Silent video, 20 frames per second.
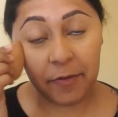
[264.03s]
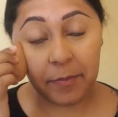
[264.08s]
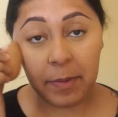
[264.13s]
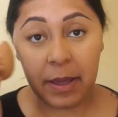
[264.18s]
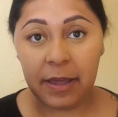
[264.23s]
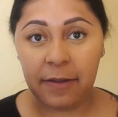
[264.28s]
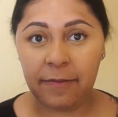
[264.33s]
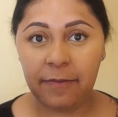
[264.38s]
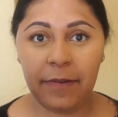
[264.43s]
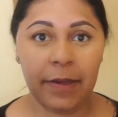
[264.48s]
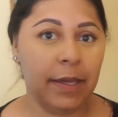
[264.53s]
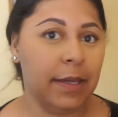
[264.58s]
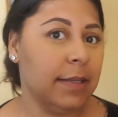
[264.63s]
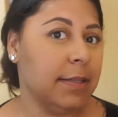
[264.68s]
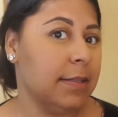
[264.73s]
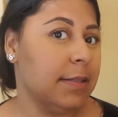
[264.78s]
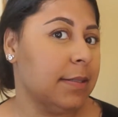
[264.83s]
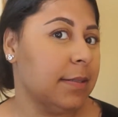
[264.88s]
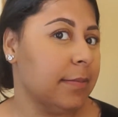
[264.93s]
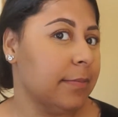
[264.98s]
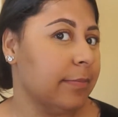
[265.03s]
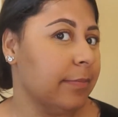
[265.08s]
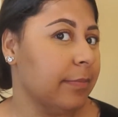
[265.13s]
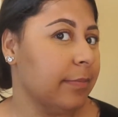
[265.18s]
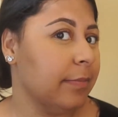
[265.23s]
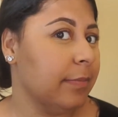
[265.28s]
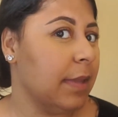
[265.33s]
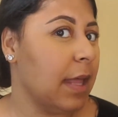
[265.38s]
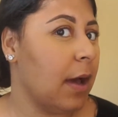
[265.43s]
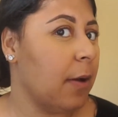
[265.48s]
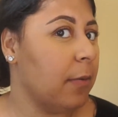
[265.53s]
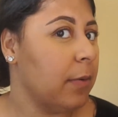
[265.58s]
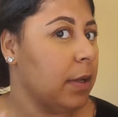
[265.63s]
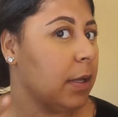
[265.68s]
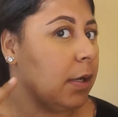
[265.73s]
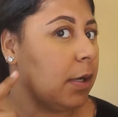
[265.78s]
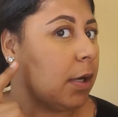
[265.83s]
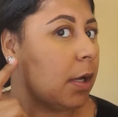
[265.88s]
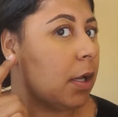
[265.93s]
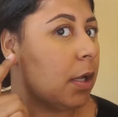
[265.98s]
of my face. Now
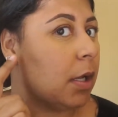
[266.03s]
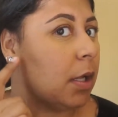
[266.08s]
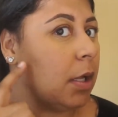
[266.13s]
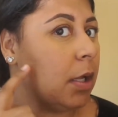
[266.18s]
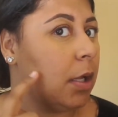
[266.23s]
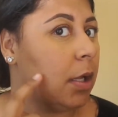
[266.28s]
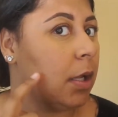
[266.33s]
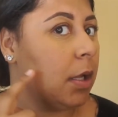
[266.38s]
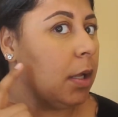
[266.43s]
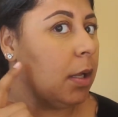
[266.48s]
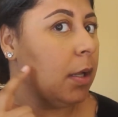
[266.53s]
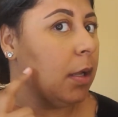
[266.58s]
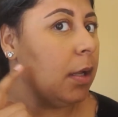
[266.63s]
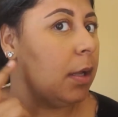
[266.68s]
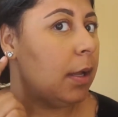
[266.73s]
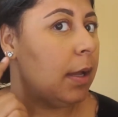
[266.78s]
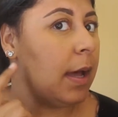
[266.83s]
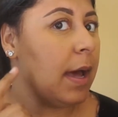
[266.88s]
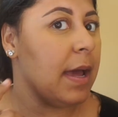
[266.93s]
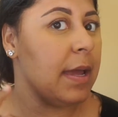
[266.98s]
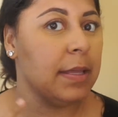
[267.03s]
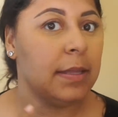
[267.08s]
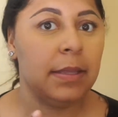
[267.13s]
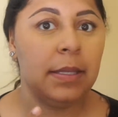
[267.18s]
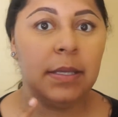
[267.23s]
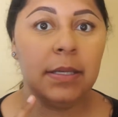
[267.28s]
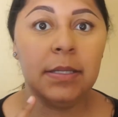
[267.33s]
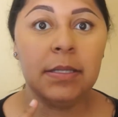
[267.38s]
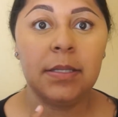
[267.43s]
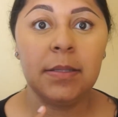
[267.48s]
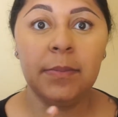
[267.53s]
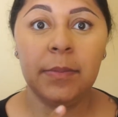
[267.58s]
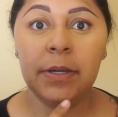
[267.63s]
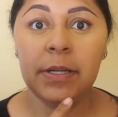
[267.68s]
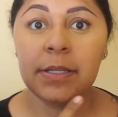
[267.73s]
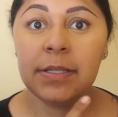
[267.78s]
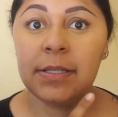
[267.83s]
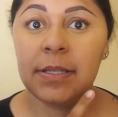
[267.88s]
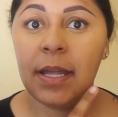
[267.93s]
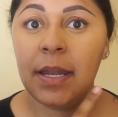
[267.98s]
we're gonna hide these
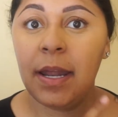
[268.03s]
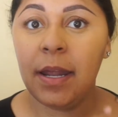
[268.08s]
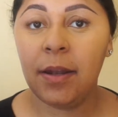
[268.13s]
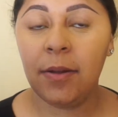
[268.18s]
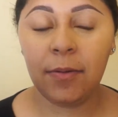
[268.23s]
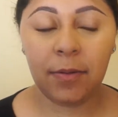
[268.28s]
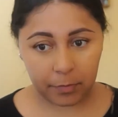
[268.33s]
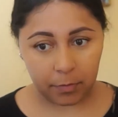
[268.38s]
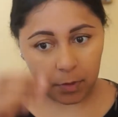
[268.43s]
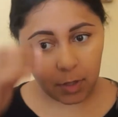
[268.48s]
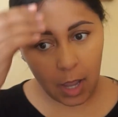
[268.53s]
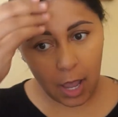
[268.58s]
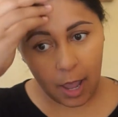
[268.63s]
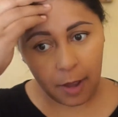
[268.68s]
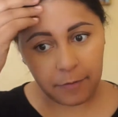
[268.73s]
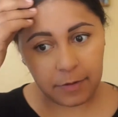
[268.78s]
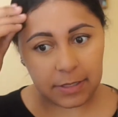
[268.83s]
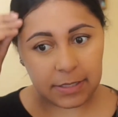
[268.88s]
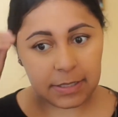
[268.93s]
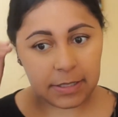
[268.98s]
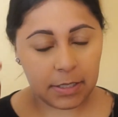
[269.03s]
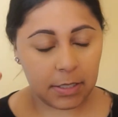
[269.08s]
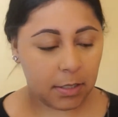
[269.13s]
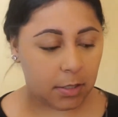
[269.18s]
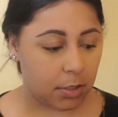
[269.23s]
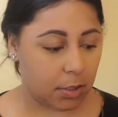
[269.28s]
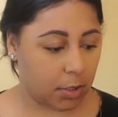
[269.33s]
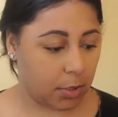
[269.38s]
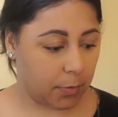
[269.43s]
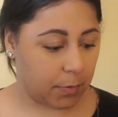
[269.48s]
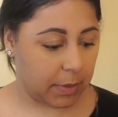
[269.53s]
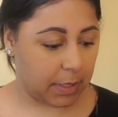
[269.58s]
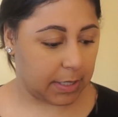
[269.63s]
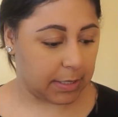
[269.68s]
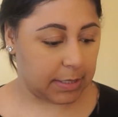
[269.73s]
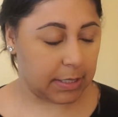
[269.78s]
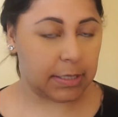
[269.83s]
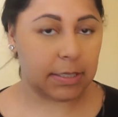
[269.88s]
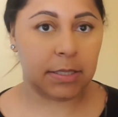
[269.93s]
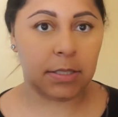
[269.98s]
marks that I don't want. Obviously, you know,
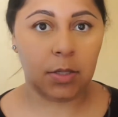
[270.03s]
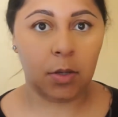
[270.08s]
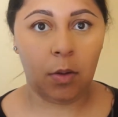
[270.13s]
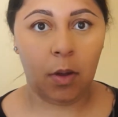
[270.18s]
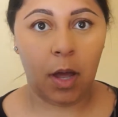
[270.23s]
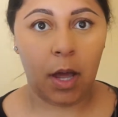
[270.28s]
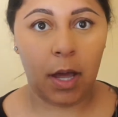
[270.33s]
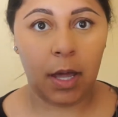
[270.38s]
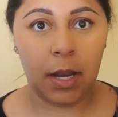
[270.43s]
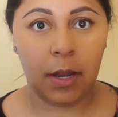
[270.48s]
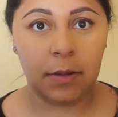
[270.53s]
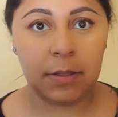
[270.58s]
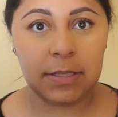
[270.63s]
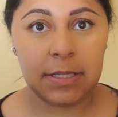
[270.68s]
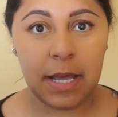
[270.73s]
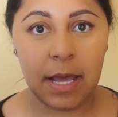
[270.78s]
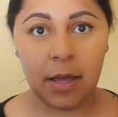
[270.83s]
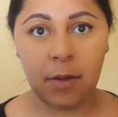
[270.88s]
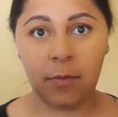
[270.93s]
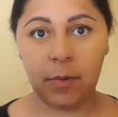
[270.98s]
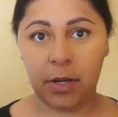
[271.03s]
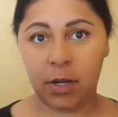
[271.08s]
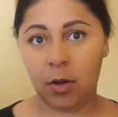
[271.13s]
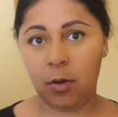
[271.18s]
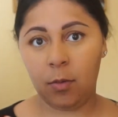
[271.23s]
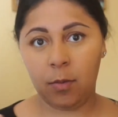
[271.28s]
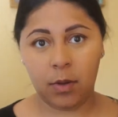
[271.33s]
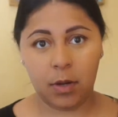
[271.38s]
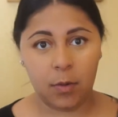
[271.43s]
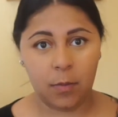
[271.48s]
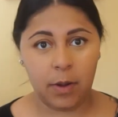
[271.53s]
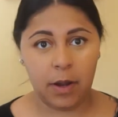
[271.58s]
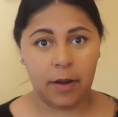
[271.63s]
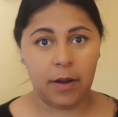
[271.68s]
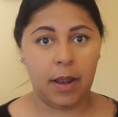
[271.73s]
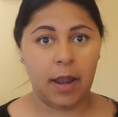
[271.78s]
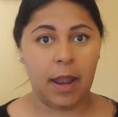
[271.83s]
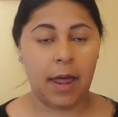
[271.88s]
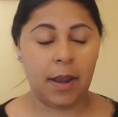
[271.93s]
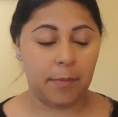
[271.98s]
because it's so hot outside, we don't want to
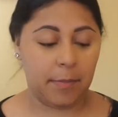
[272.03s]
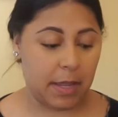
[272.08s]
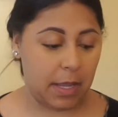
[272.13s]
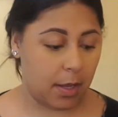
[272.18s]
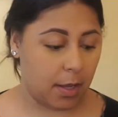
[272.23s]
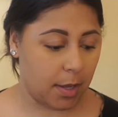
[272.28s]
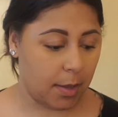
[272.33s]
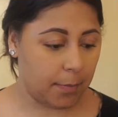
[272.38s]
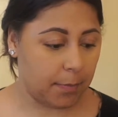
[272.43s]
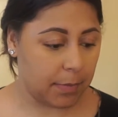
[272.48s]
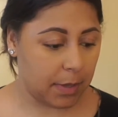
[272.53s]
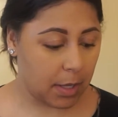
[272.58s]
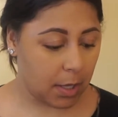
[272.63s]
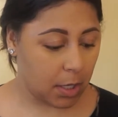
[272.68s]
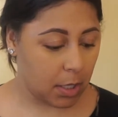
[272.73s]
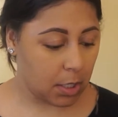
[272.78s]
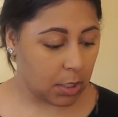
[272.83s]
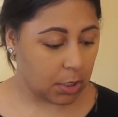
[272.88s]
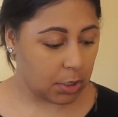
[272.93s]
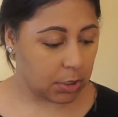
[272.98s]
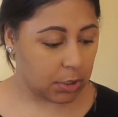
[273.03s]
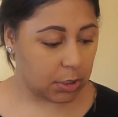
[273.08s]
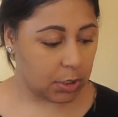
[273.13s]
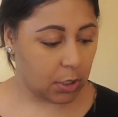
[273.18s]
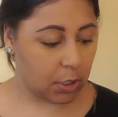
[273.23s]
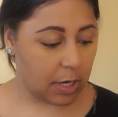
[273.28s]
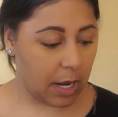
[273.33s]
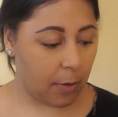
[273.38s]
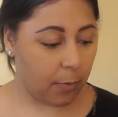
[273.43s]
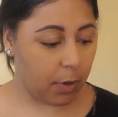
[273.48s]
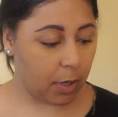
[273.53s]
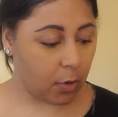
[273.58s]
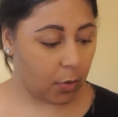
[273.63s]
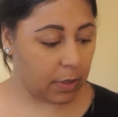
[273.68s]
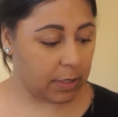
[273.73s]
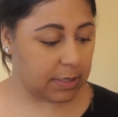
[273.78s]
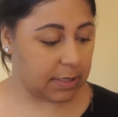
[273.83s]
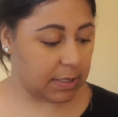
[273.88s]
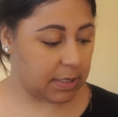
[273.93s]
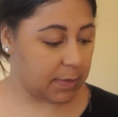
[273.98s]
wear a lot of makeup. So now we're
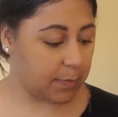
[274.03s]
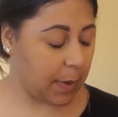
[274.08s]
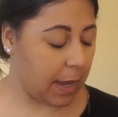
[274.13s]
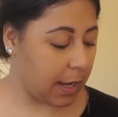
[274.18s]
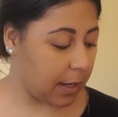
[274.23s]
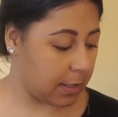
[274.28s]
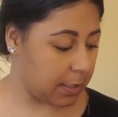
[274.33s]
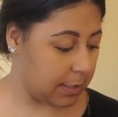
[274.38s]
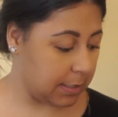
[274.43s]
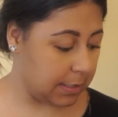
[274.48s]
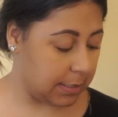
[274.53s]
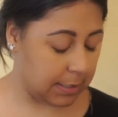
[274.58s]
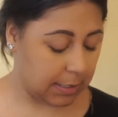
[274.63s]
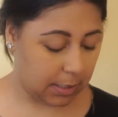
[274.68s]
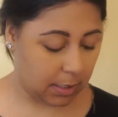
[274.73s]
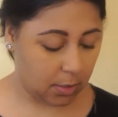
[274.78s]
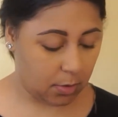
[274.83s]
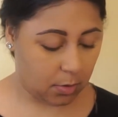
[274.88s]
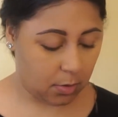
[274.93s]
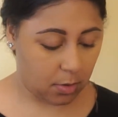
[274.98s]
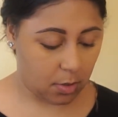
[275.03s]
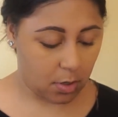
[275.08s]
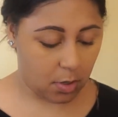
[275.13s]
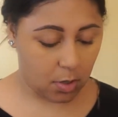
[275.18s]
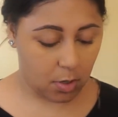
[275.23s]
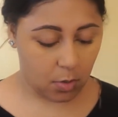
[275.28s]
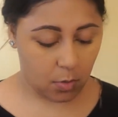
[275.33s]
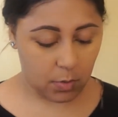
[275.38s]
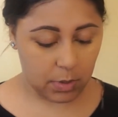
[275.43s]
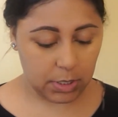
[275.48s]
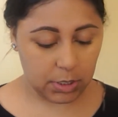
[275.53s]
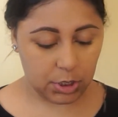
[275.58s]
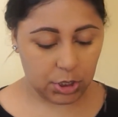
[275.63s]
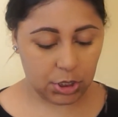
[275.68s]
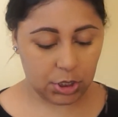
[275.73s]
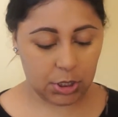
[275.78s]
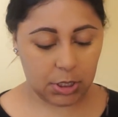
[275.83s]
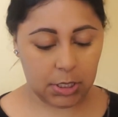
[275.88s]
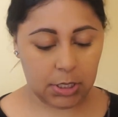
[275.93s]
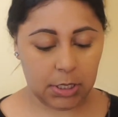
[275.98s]
going to spot conceal,
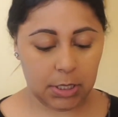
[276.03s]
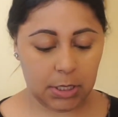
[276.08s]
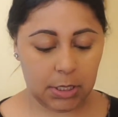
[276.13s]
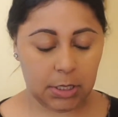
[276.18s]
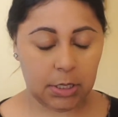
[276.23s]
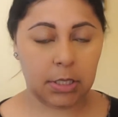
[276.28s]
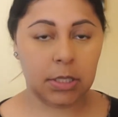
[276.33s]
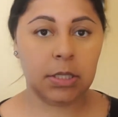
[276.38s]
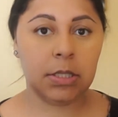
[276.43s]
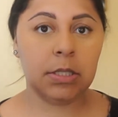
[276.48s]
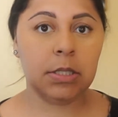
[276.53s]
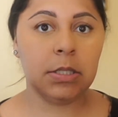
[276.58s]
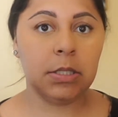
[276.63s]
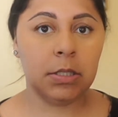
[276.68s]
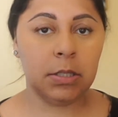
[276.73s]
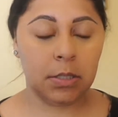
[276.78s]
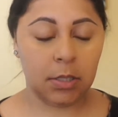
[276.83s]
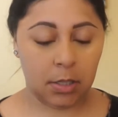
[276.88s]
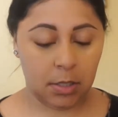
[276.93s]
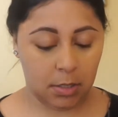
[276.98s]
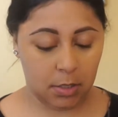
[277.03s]
which is